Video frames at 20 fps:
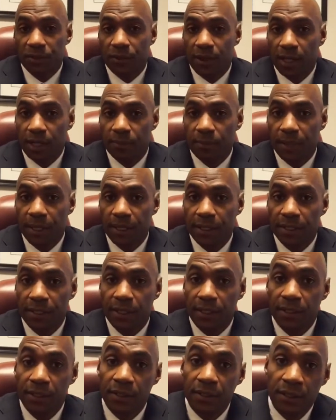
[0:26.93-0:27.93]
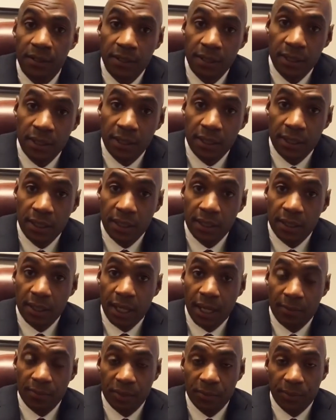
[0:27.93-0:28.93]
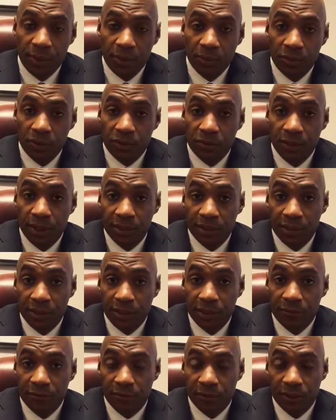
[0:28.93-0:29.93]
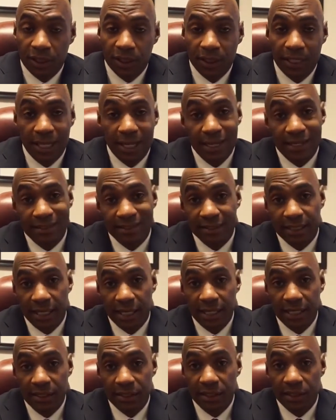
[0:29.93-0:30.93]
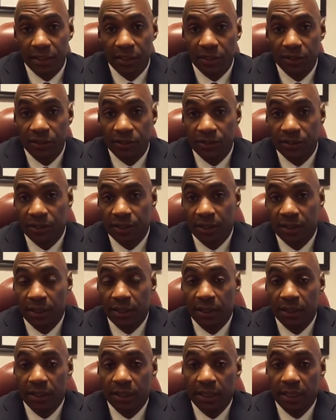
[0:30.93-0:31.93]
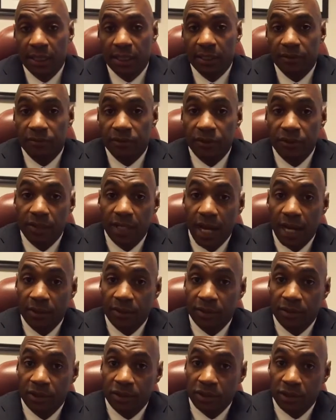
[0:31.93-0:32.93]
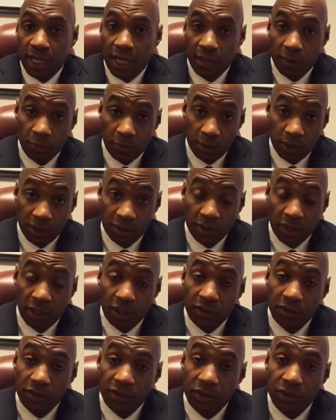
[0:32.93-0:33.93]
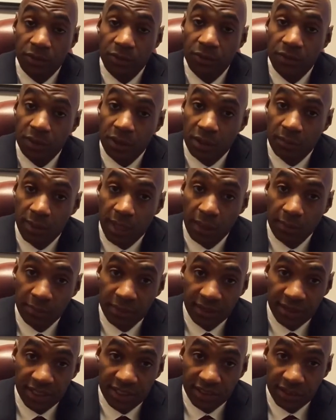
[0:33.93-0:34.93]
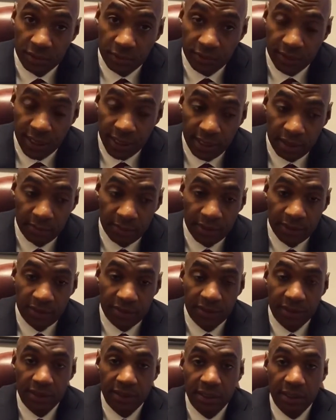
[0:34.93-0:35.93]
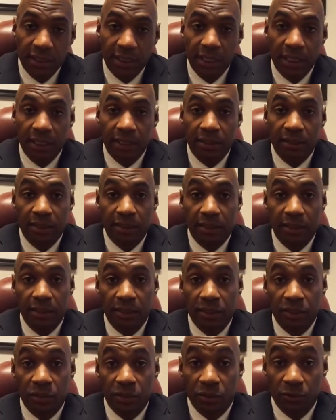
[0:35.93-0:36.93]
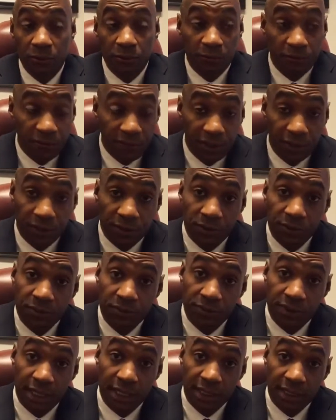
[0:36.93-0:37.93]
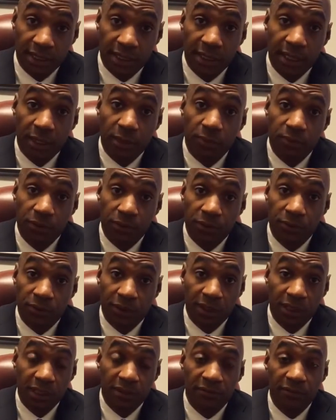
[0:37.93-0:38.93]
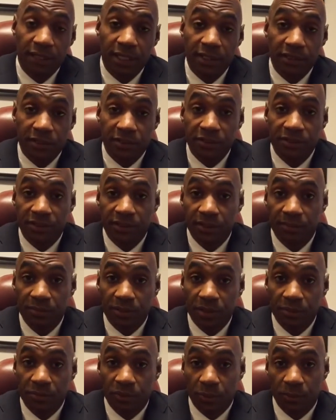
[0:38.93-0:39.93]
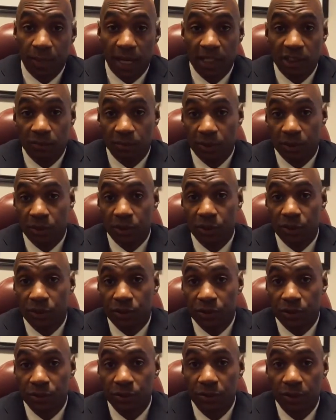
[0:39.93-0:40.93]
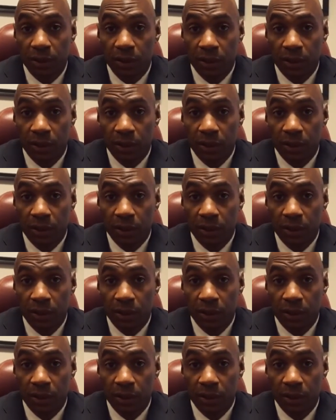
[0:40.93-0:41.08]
Chronic Pain Care. I'm the medical director here for the last 8 years. And if your doctor does not want to talk to you about medicinal cannabis and you feel that it can help you alleviate your symptoms or possibly cure you,